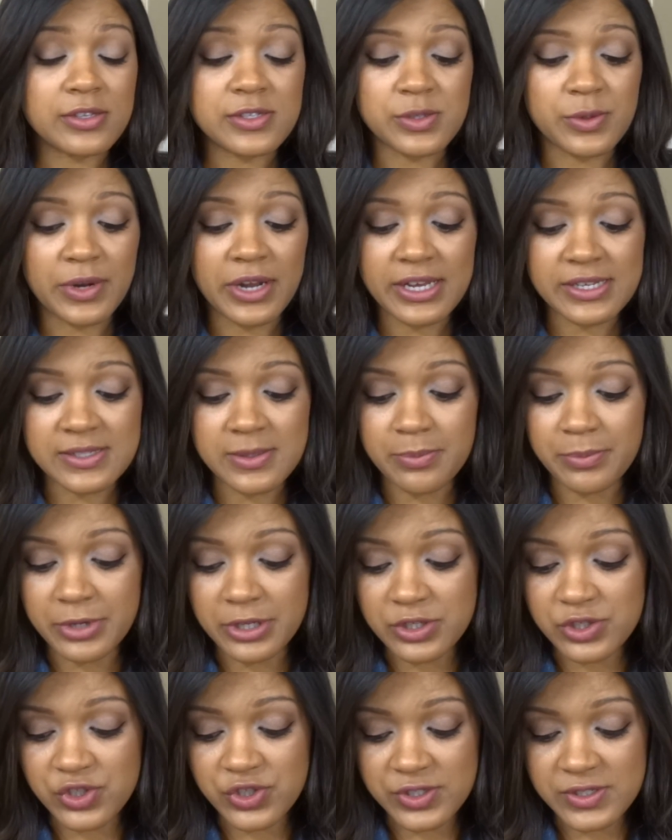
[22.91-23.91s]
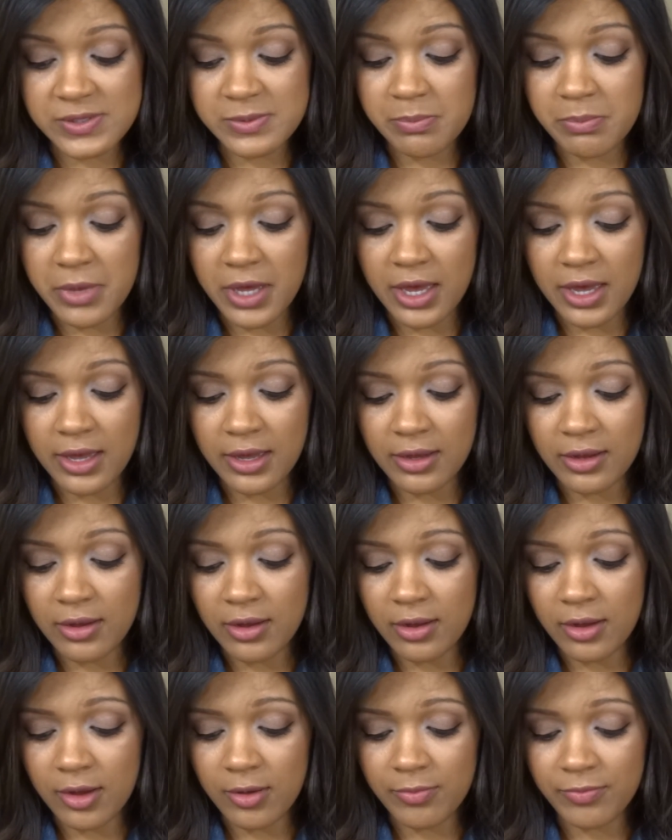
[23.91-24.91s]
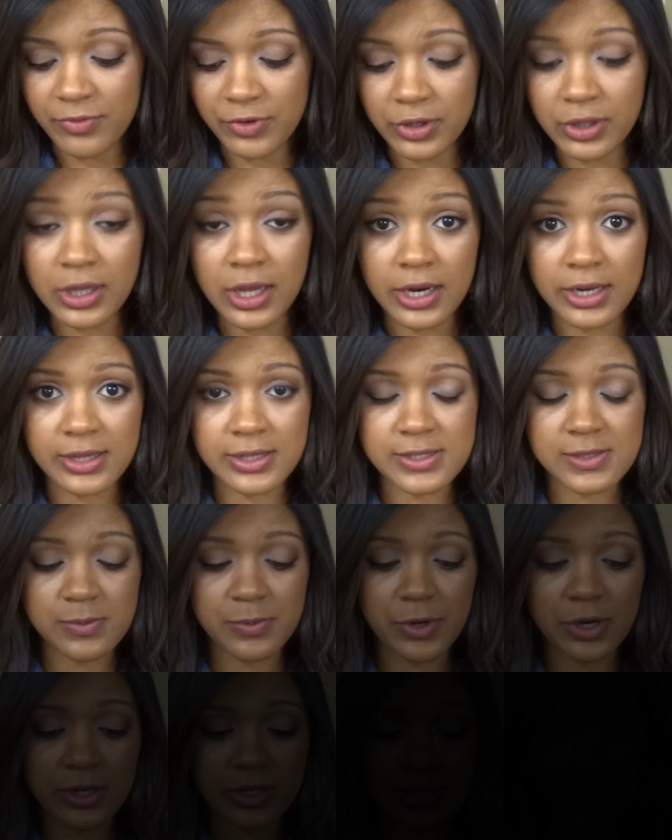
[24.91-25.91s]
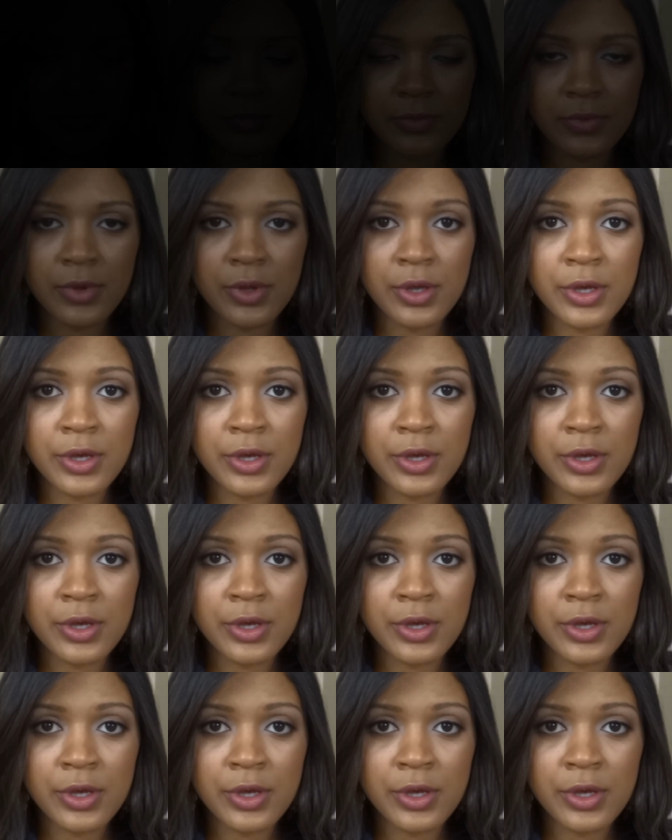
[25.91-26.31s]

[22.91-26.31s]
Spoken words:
So it hasn't been just May for a lot of these products.